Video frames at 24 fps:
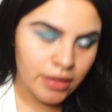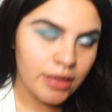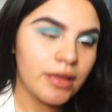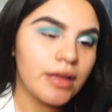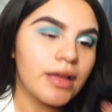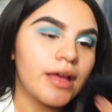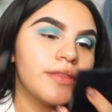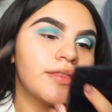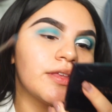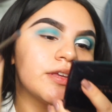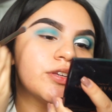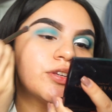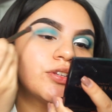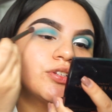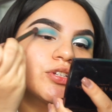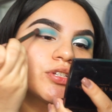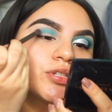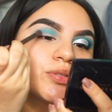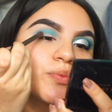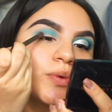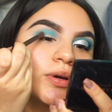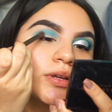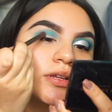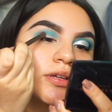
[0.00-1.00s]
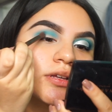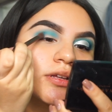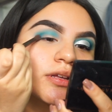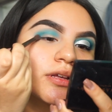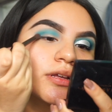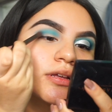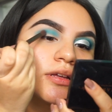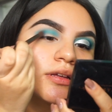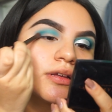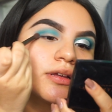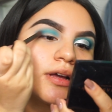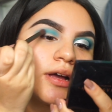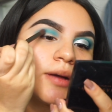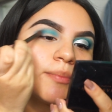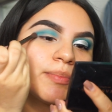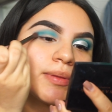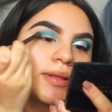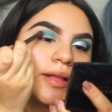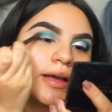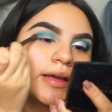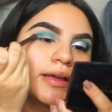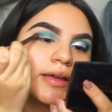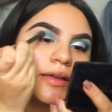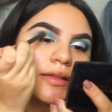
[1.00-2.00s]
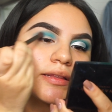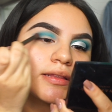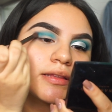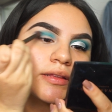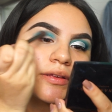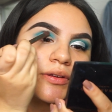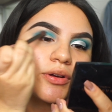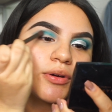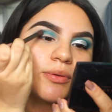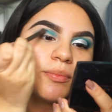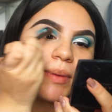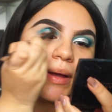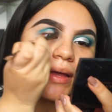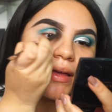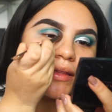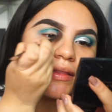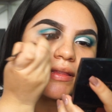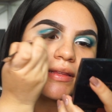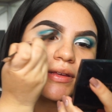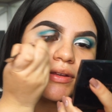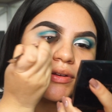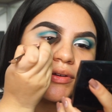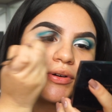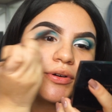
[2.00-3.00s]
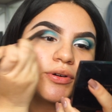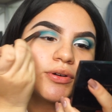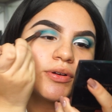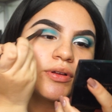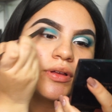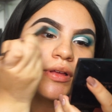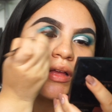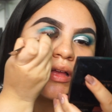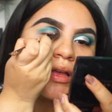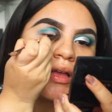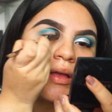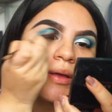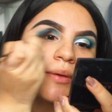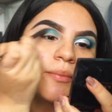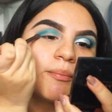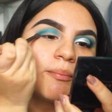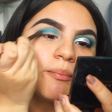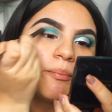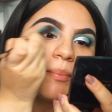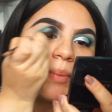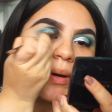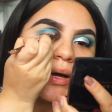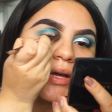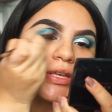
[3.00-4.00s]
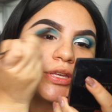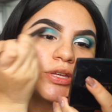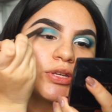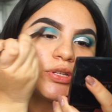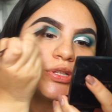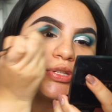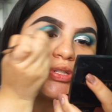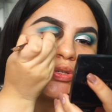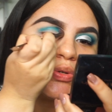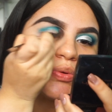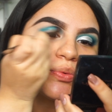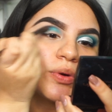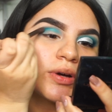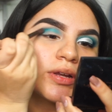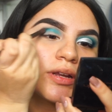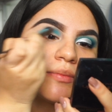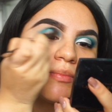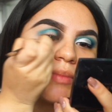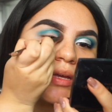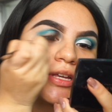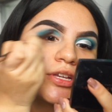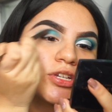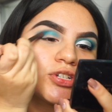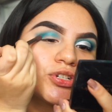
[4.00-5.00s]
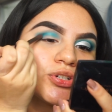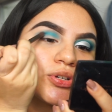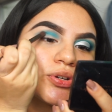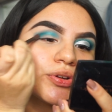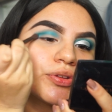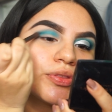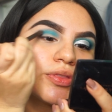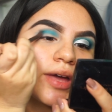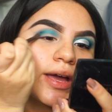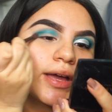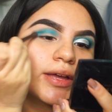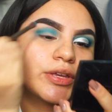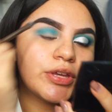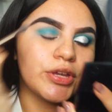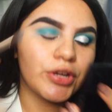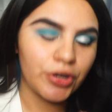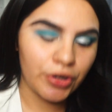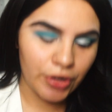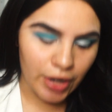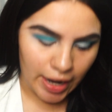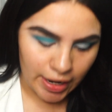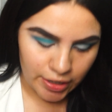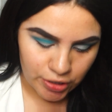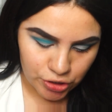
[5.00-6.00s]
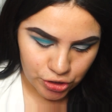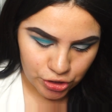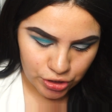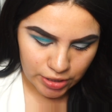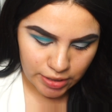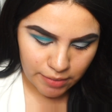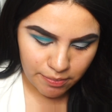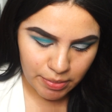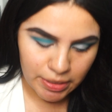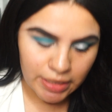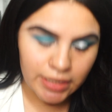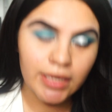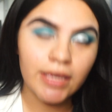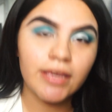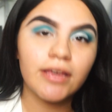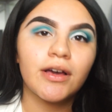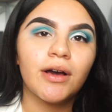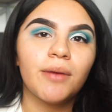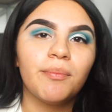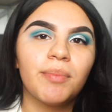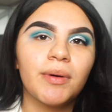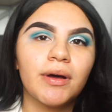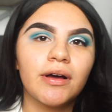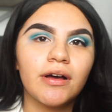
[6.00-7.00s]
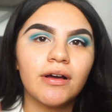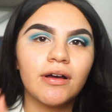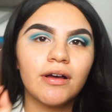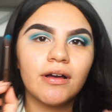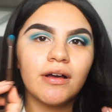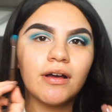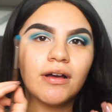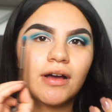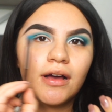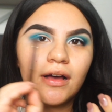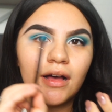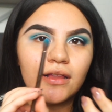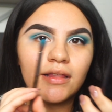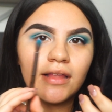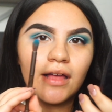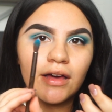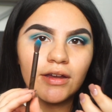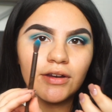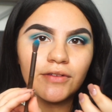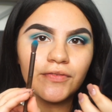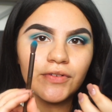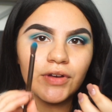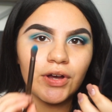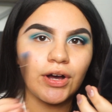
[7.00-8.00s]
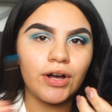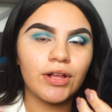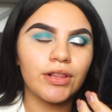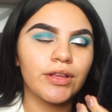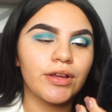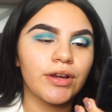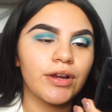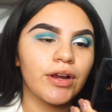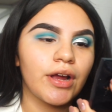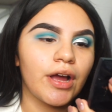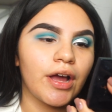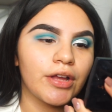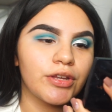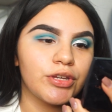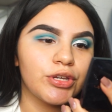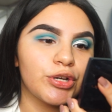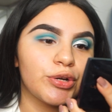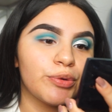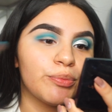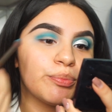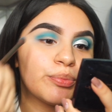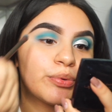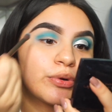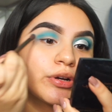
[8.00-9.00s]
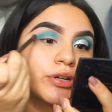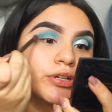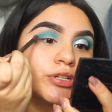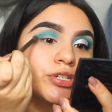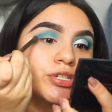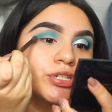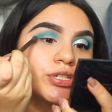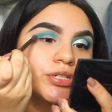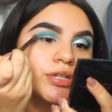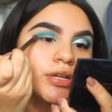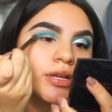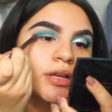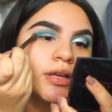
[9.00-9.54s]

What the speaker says: And then you just want to apply it little by little, but you do want to make sure that you're actually picking up a lot of color on your brush.